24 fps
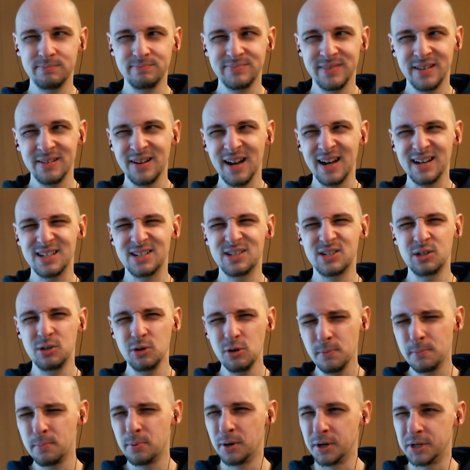they're not
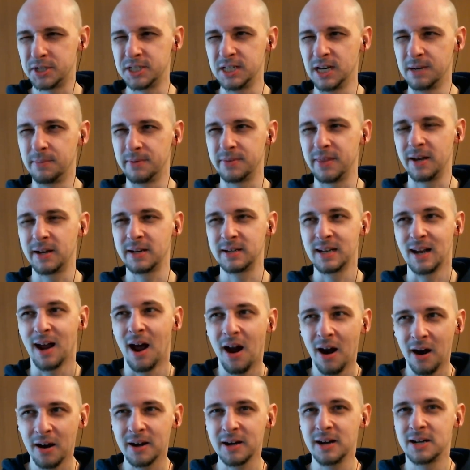too pushy, but they
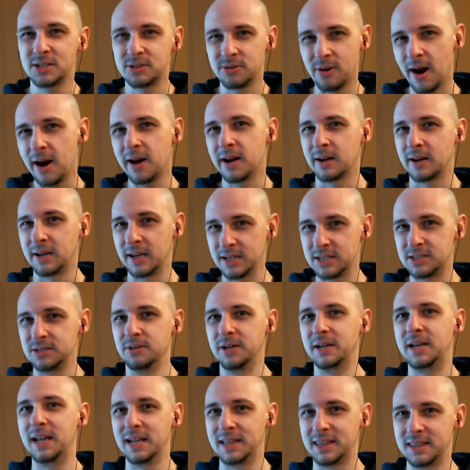are gonna try to get you
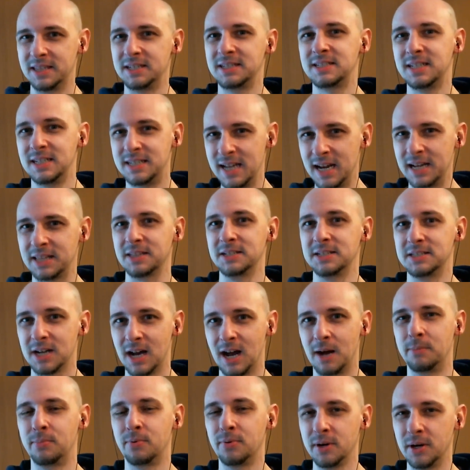to take the
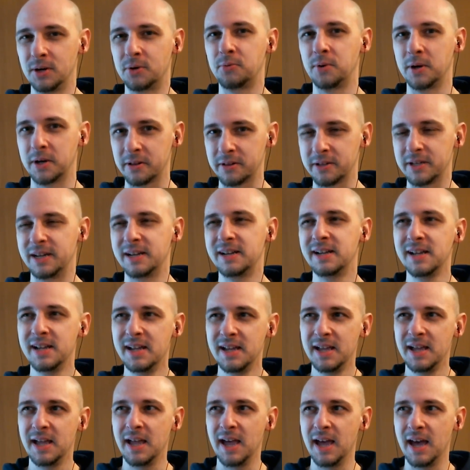job pretty quickly.
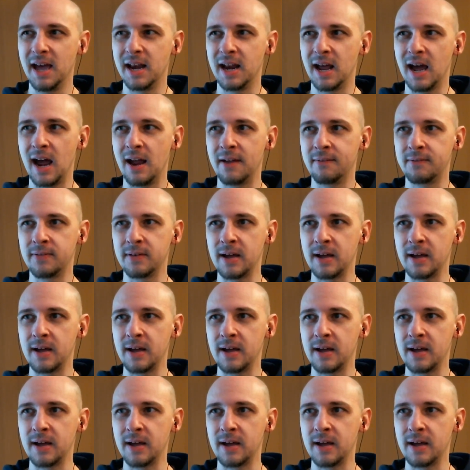And I've